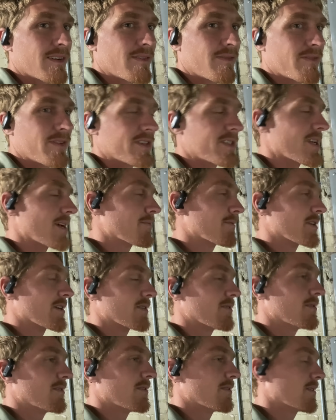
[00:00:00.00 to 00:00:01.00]

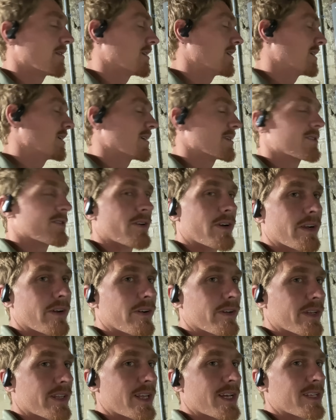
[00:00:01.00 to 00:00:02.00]
receptacle or uh, sorry
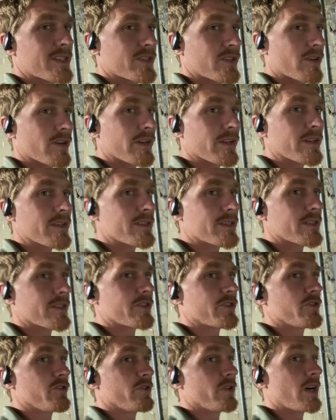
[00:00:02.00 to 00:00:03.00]
onto that circuit so
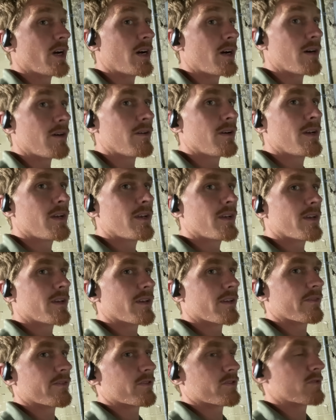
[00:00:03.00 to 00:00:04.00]
that you know
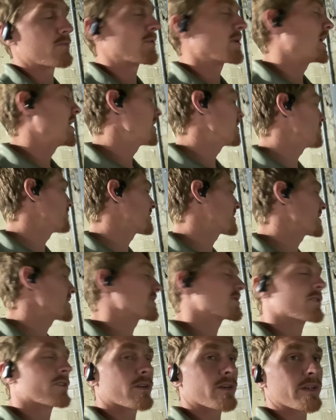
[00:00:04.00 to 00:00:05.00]
if there's a problem with that
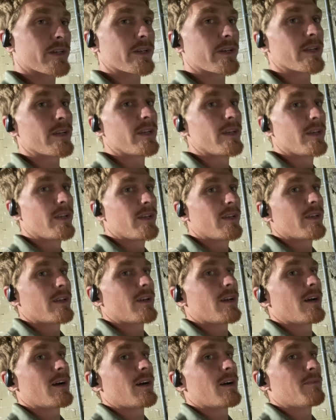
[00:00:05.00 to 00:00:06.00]
circuit
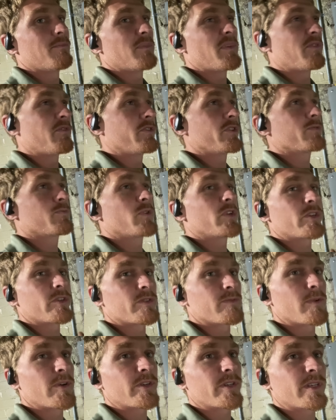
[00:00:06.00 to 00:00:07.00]
um, if you just put your
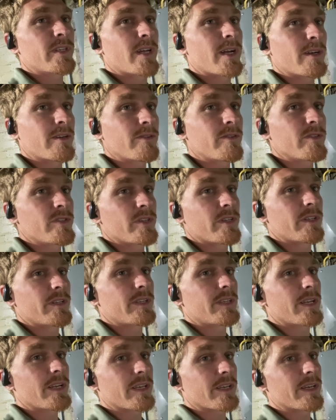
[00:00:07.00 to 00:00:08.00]
smoke detectors on a
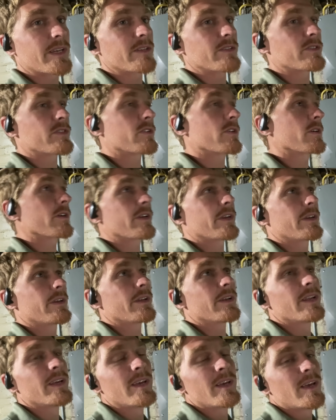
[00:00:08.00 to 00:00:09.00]
dedicated circuit
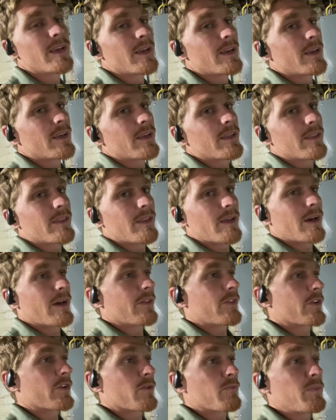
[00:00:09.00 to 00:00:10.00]
uh,
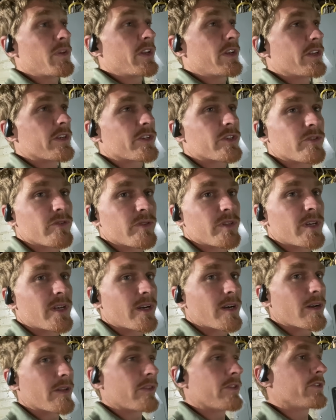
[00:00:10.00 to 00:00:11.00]
there could be an issue
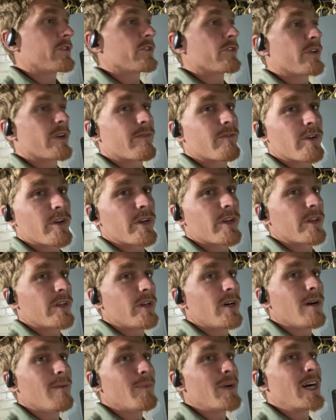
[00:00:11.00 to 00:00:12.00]
there that you're never going to
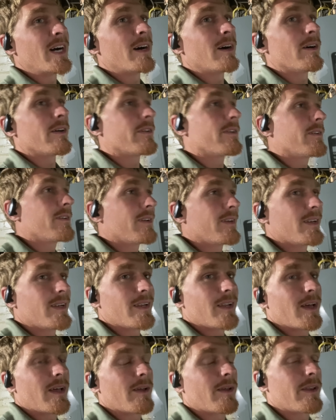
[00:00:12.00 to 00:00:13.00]
know about
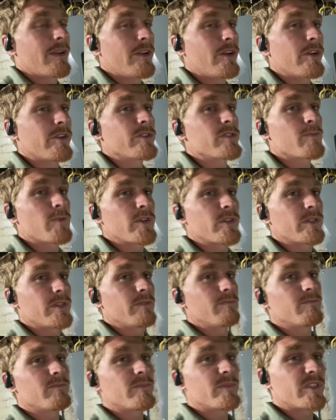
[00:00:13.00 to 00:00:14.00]
I know you're supposed to
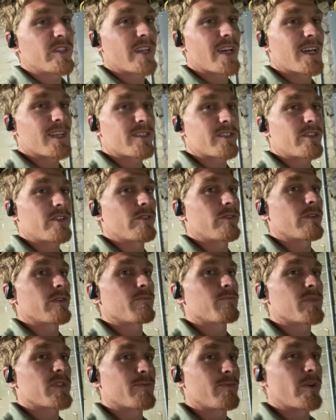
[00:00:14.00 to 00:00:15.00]
test
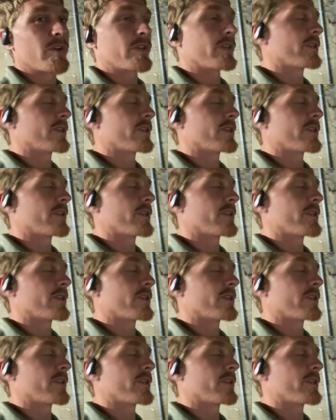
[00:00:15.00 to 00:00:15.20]
your smoke